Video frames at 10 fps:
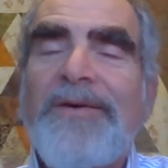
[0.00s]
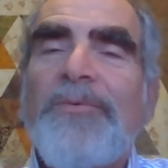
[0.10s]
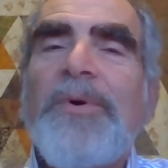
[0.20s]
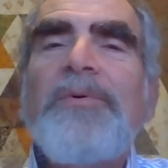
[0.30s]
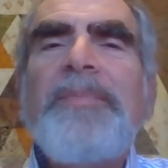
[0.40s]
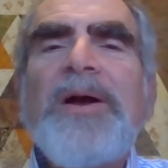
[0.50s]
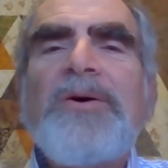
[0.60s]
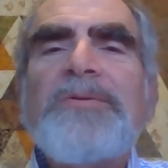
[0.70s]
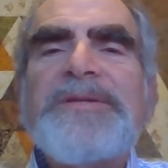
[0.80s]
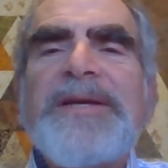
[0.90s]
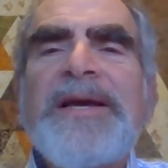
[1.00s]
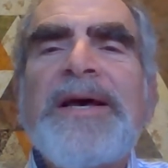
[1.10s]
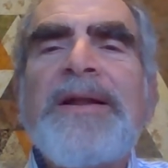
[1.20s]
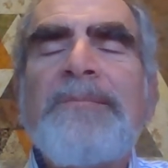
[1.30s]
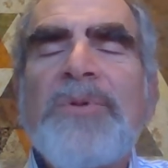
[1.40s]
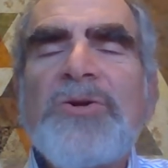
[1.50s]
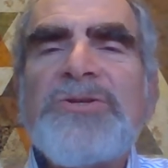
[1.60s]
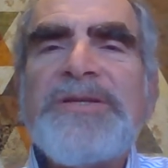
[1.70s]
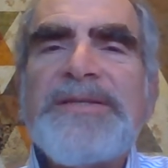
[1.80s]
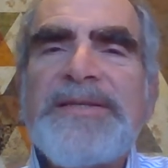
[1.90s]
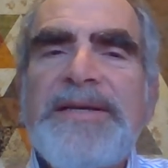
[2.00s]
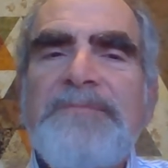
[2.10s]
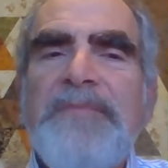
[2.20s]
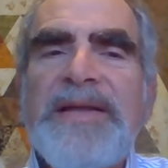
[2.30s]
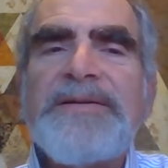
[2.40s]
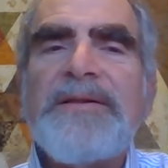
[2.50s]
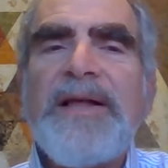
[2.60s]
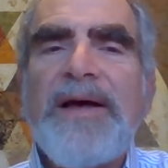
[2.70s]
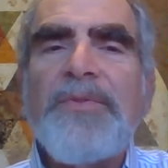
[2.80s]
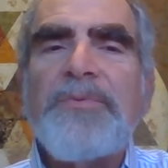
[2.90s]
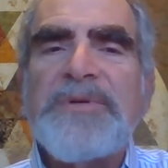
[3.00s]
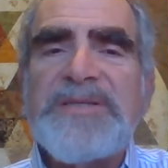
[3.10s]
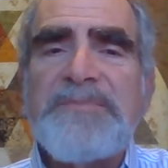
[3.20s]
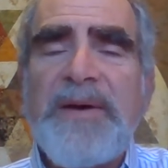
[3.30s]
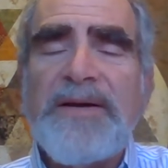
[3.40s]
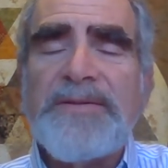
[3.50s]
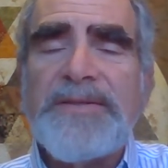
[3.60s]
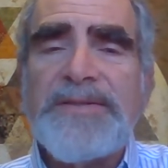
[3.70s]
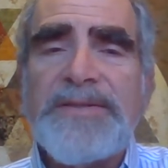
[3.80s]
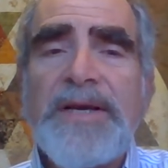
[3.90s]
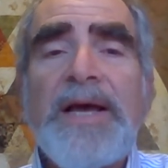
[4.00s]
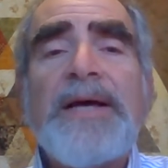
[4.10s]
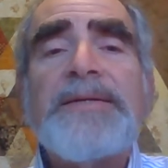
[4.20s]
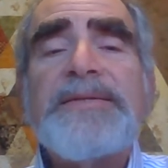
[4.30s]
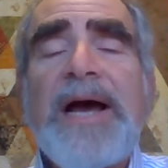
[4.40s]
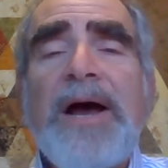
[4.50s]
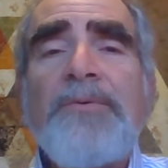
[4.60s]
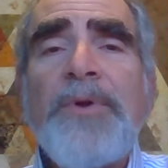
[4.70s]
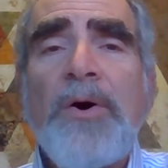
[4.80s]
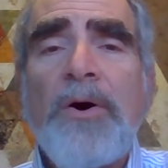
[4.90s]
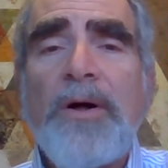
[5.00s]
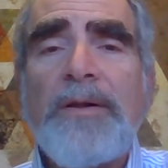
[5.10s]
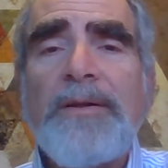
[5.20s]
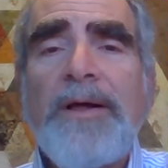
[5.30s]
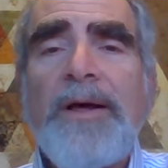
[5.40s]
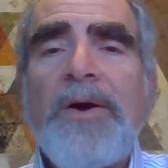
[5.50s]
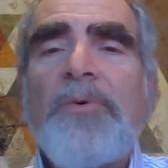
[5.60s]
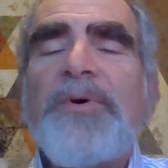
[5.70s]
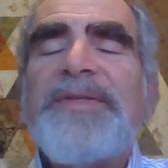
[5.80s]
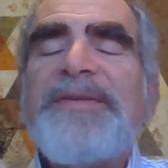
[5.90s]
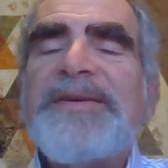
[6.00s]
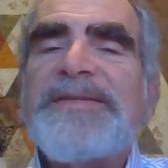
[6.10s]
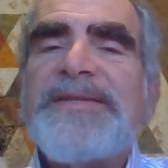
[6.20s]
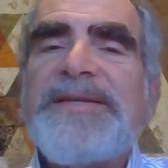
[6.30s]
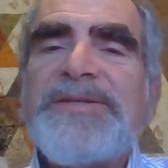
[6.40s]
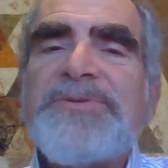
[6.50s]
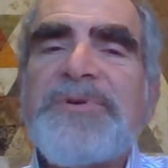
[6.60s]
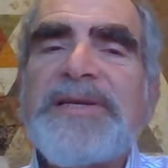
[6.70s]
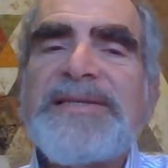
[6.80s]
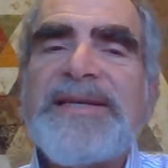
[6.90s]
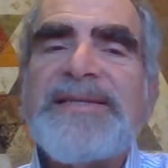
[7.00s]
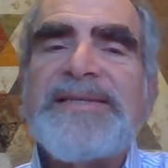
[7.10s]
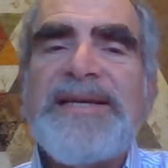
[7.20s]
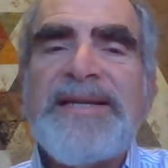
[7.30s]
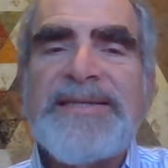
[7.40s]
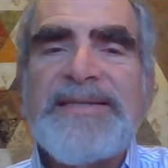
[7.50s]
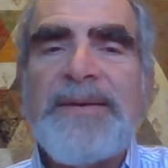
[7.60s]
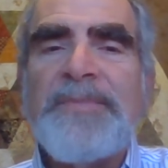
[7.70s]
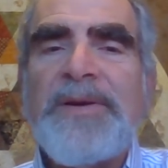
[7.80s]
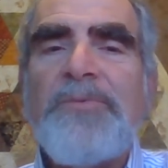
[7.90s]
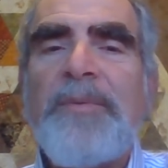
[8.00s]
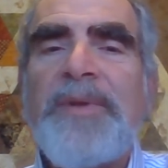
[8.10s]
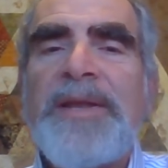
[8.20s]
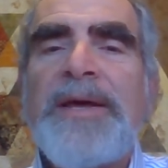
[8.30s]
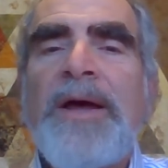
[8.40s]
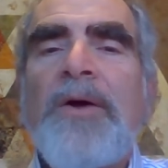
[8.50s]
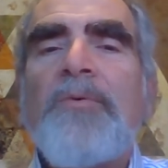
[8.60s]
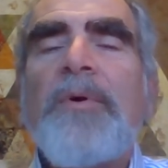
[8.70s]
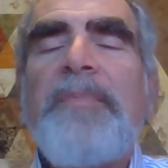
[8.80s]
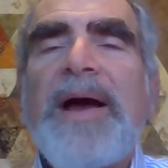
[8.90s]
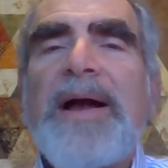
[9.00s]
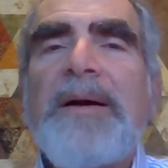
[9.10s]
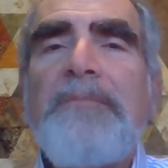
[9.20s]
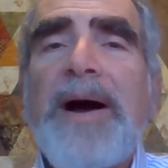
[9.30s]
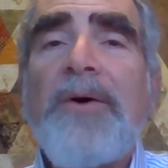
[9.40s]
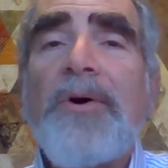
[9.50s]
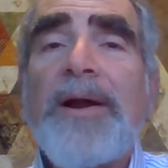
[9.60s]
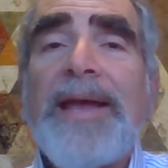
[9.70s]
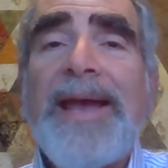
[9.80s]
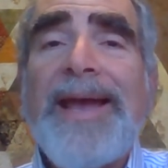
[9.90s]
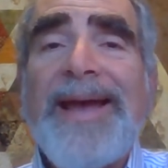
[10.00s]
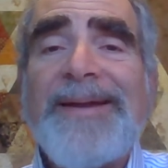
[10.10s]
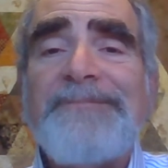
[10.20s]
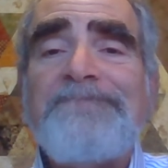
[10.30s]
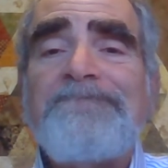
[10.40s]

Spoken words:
we will be hosting an emergency mental health response town hall with District 16 Assemblywoman Rebecca Bauer-Cahan.